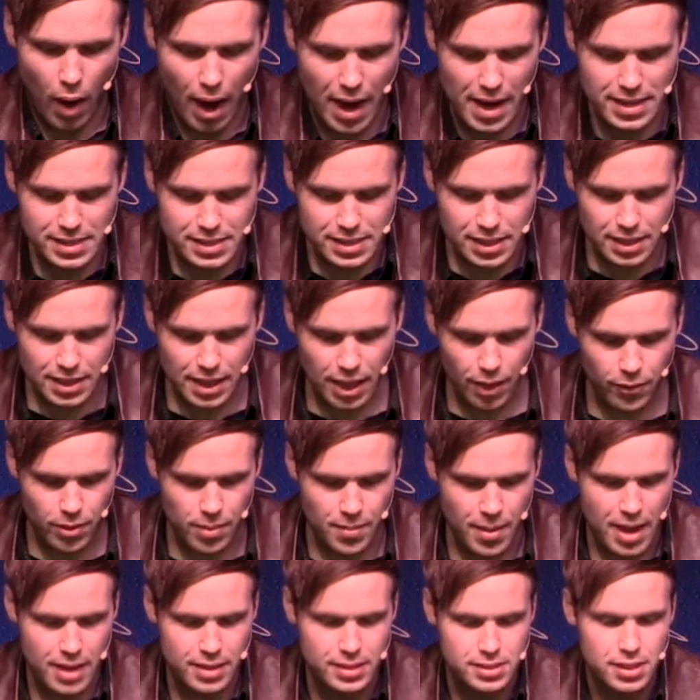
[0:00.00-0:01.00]
Why is it that
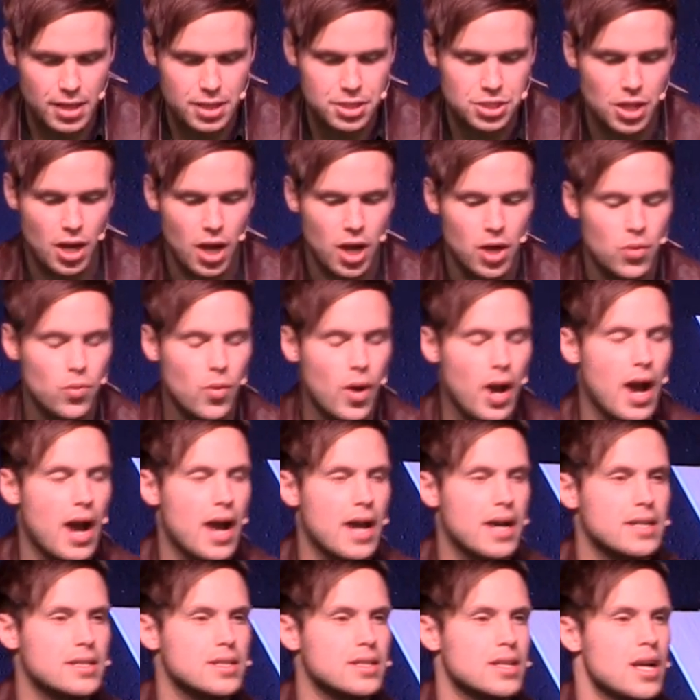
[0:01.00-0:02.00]
we make such
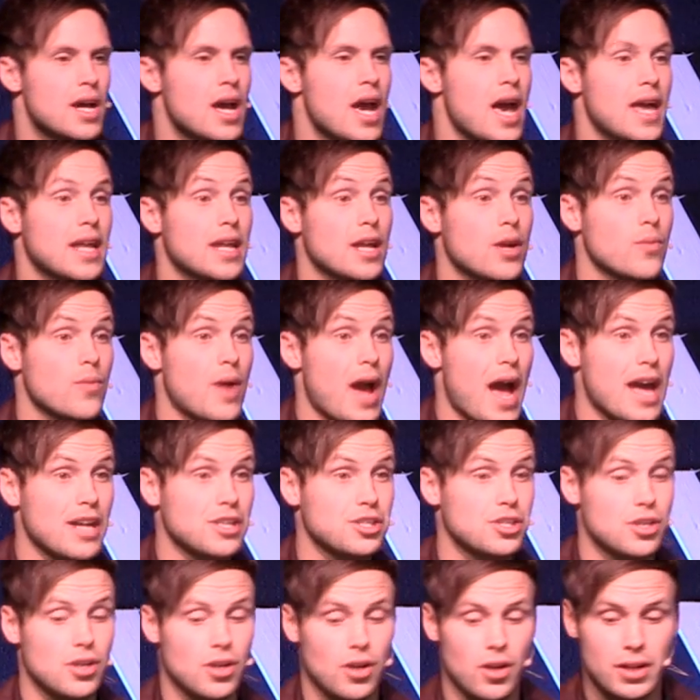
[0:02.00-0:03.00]
unwise and
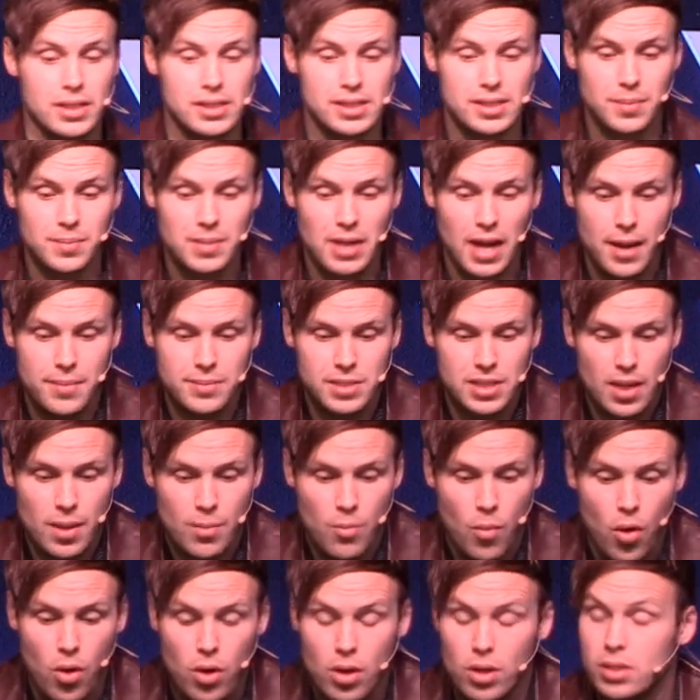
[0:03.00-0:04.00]
irrational and sometimes
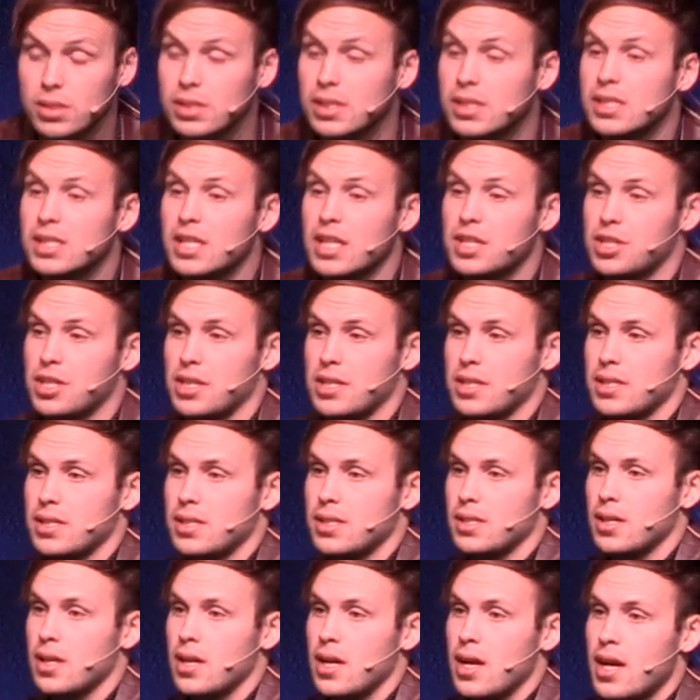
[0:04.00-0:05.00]
immoral
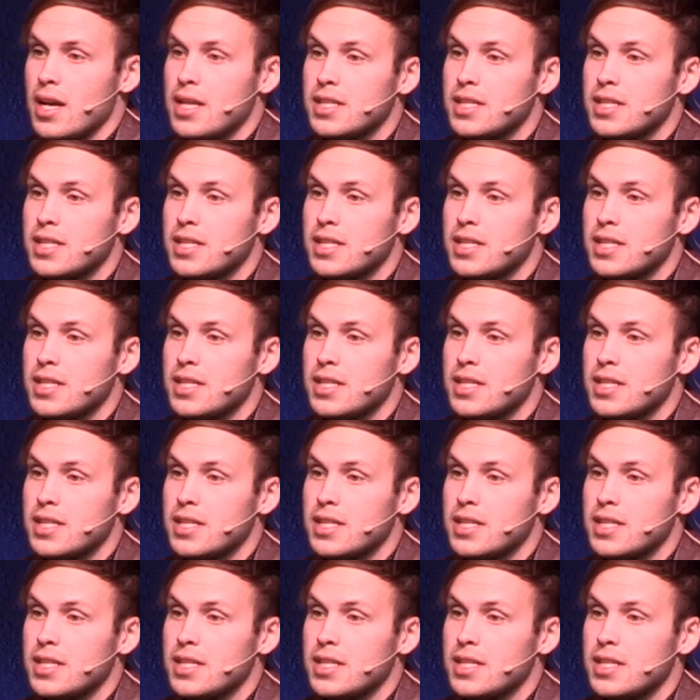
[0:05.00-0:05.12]
decisions?